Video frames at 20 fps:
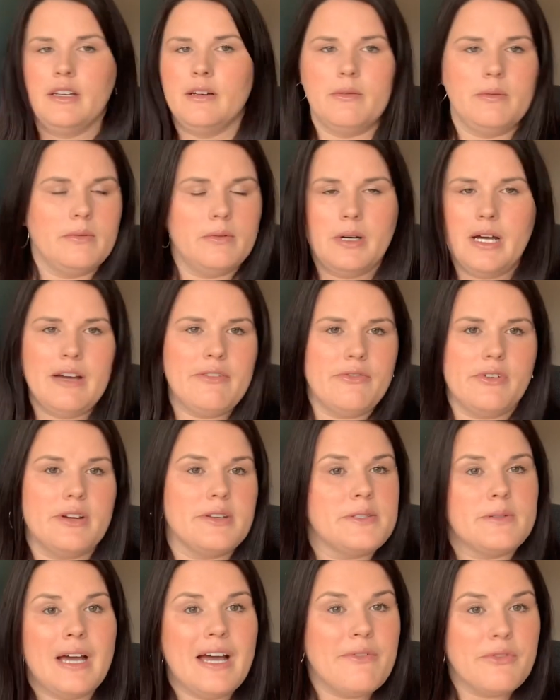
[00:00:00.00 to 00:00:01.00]
whatever
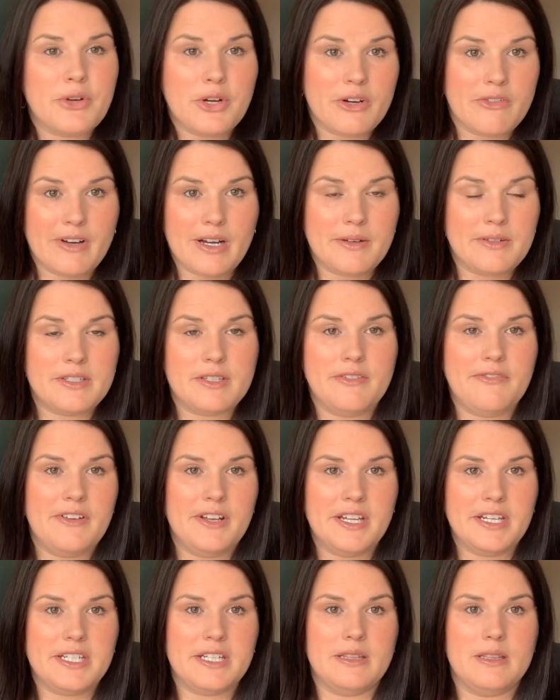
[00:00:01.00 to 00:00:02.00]
else. So I haven't got around to
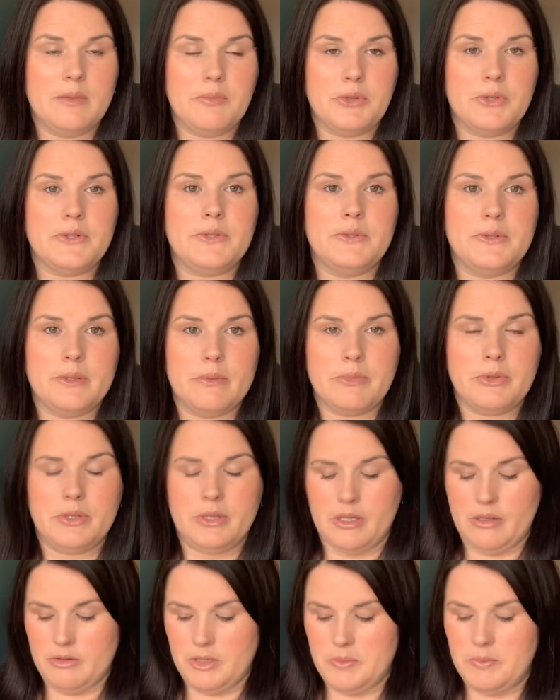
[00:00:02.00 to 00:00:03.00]
finishing the buttons and
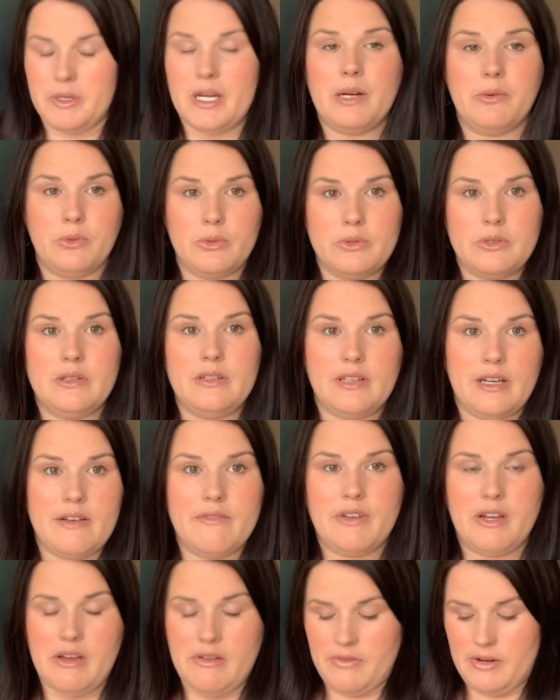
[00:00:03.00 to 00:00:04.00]
buttonholes, but I will do that
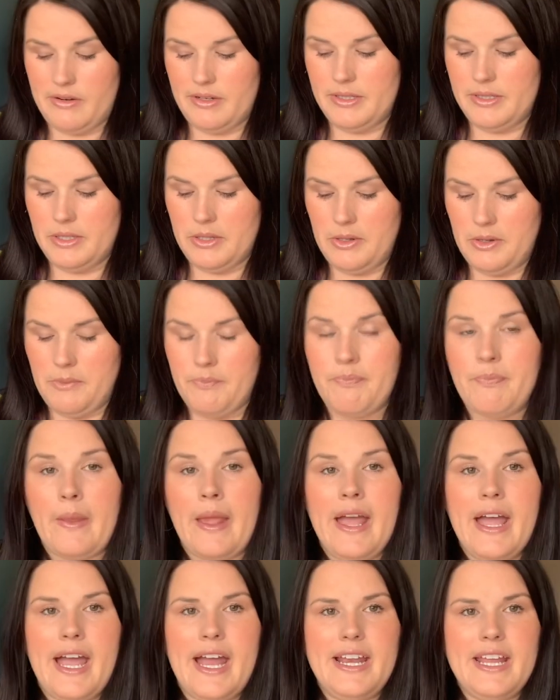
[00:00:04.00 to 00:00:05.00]
very soon.
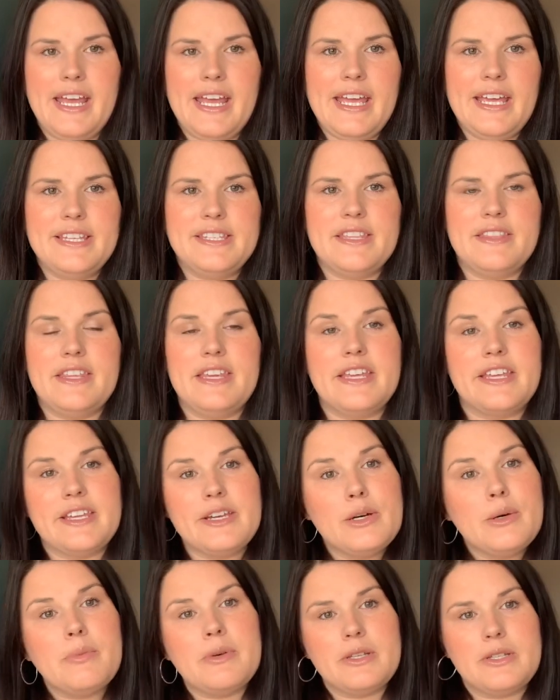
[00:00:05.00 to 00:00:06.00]
And it is the
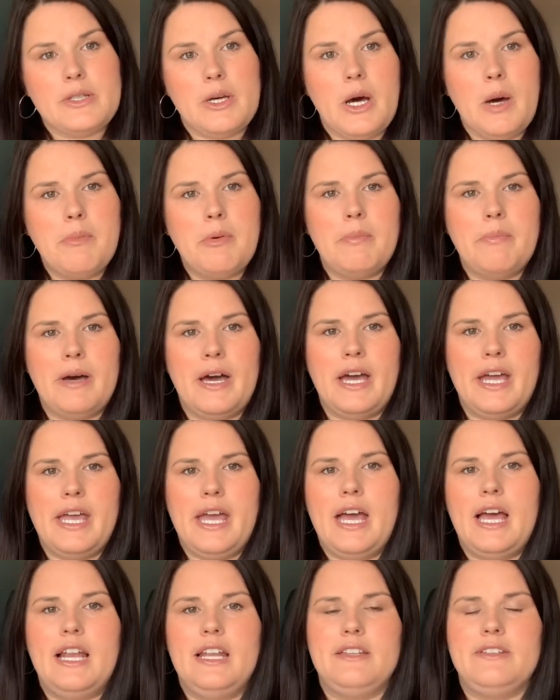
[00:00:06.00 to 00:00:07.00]
Gilbert top by
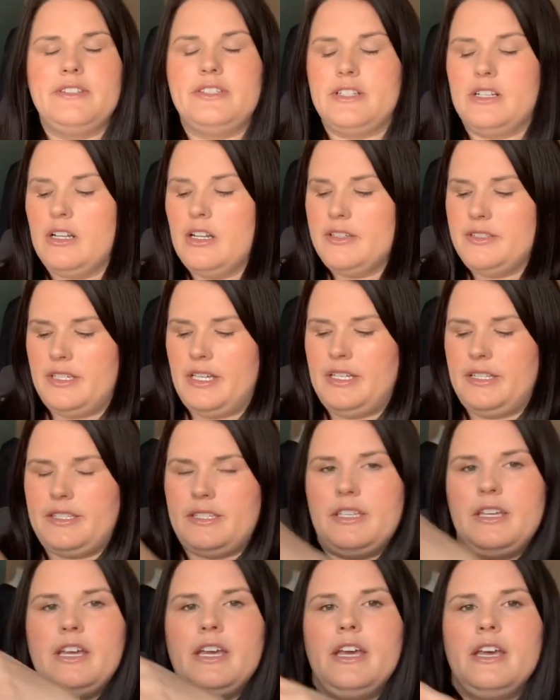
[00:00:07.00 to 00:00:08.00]
Helen's Closet.
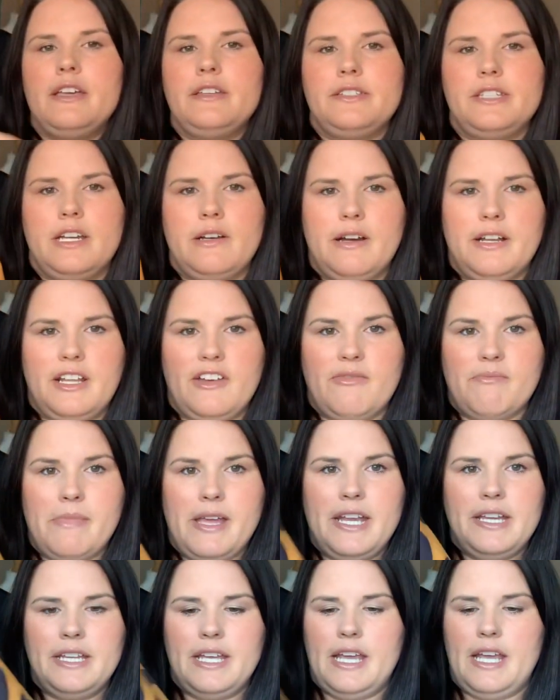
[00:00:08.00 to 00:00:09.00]
So, and I've
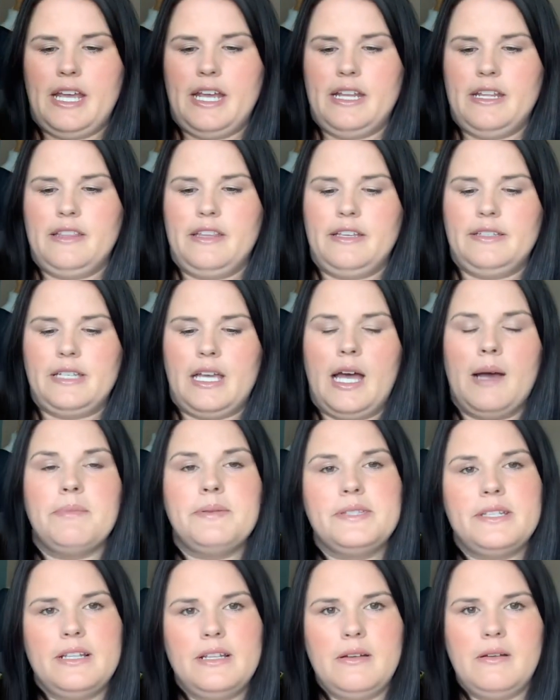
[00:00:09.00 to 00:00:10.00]
made it in this
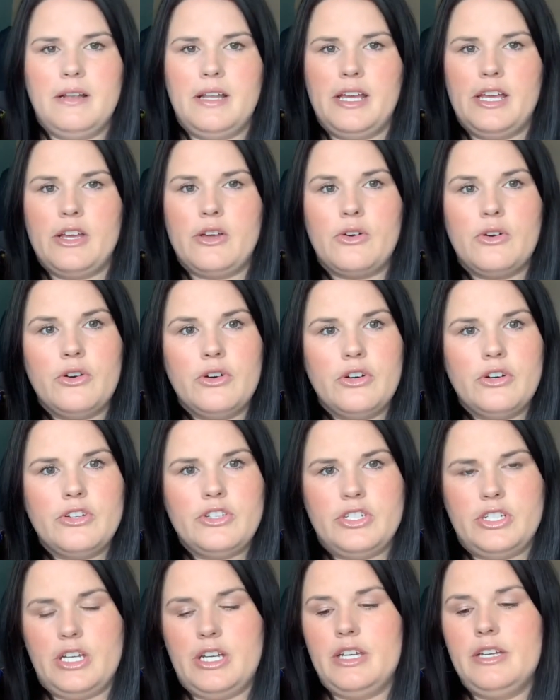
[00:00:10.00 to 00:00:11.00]
absolutely
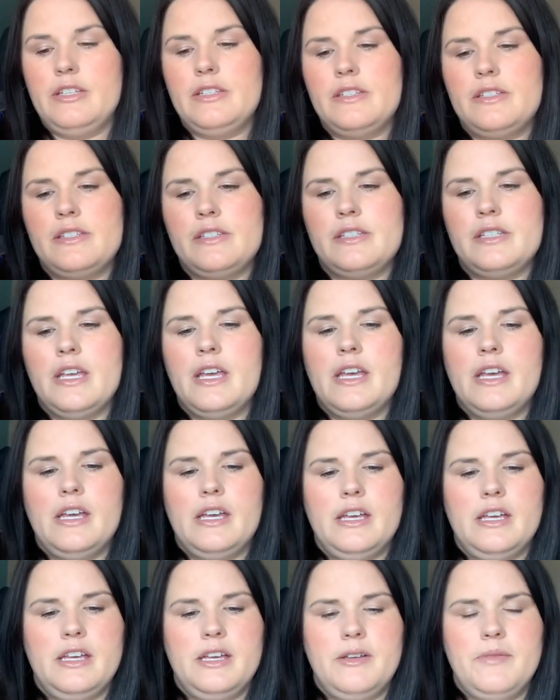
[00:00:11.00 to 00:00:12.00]
gorgeous,
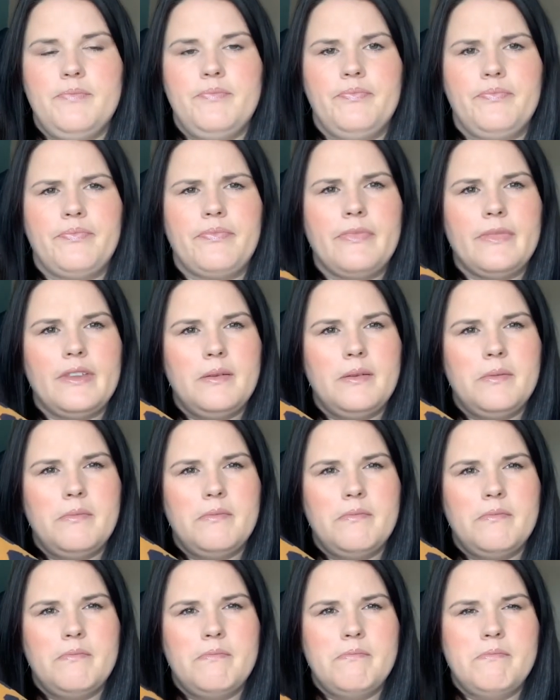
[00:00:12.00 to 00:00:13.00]
Mind
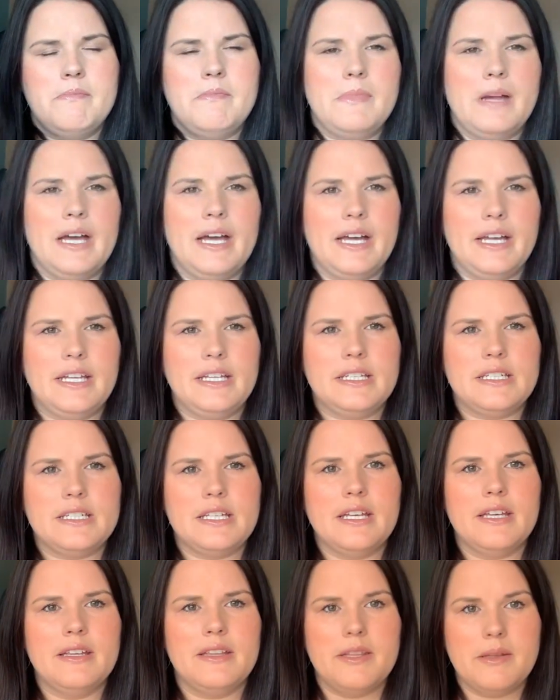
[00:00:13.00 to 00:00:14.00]

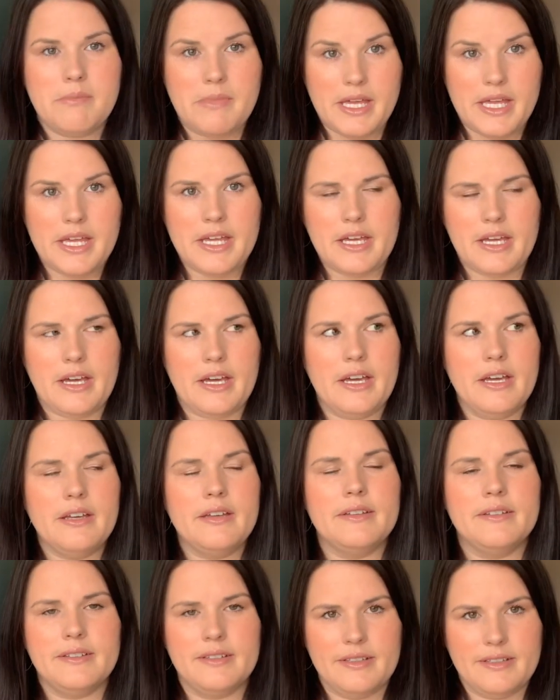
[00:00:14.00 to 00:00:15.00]
the Maker.
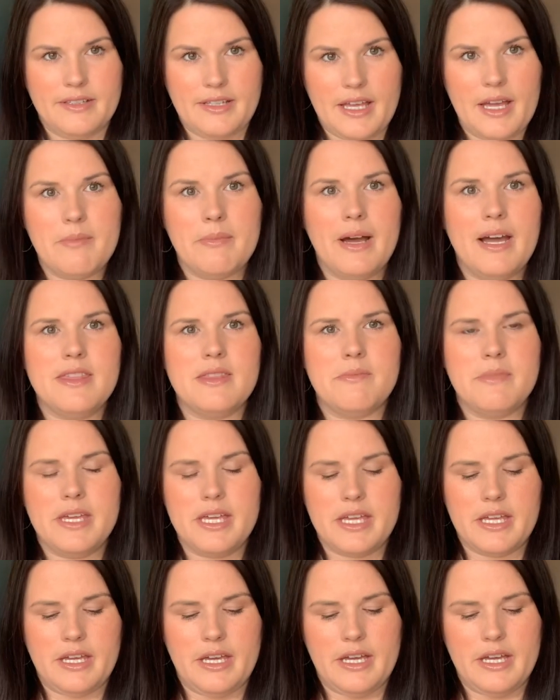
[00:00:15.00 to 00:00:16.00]
Yeah, Mind the
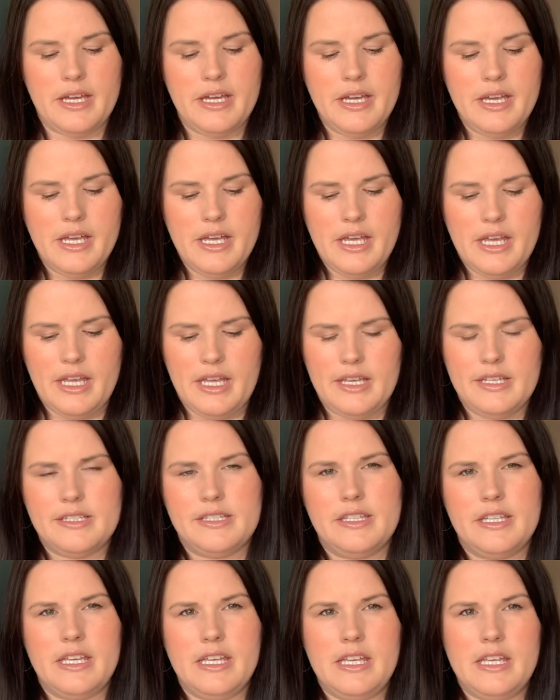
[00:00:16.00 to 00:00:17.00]
Maker. It's
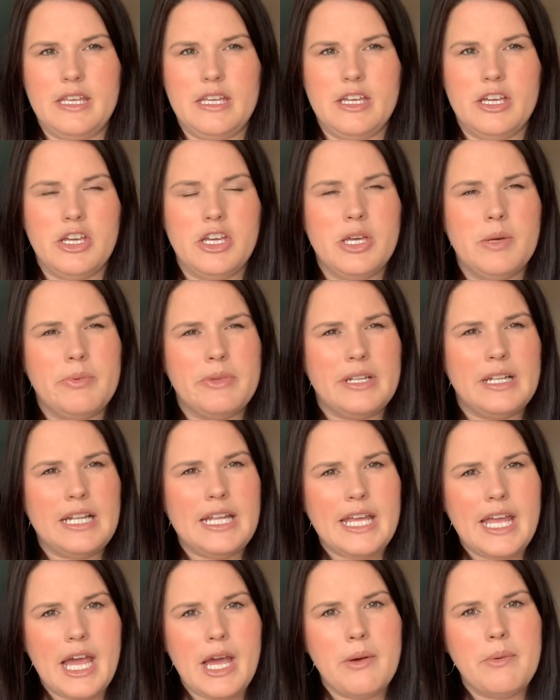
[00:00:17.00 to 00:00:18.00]
the Urban
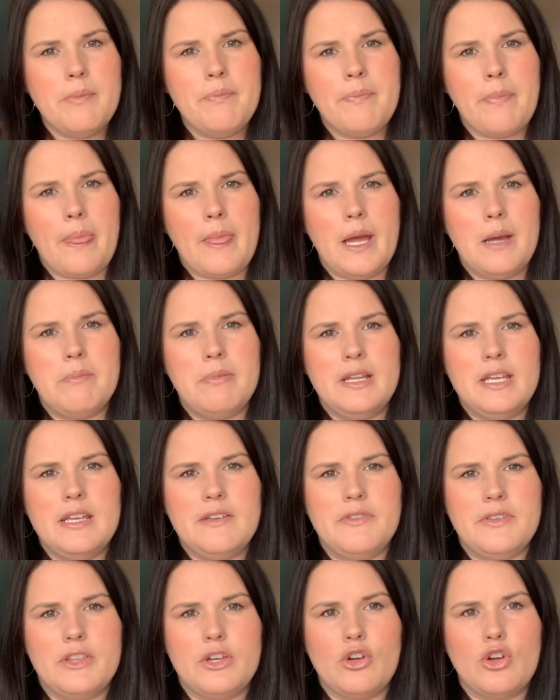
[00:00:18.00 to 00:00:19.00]
Leo, I
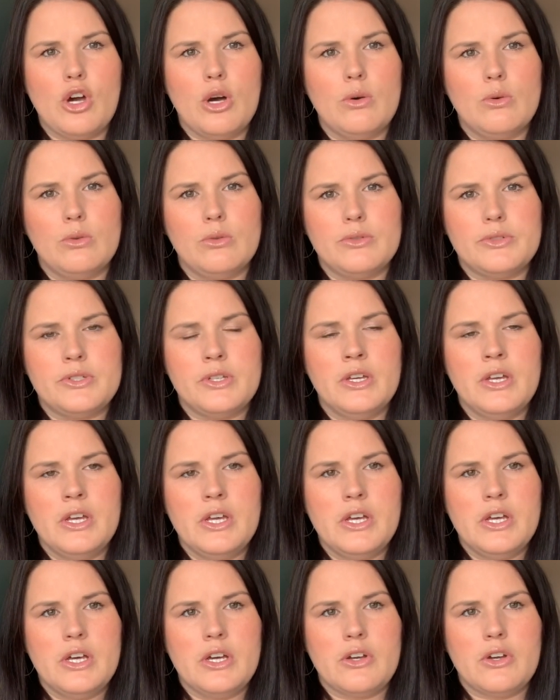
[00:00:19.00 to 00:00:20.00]
believe, in the gold
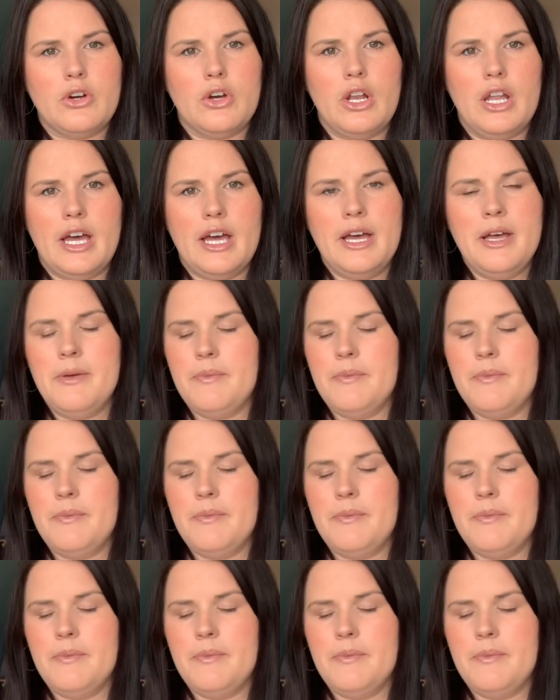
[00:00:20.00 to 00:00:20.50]
colour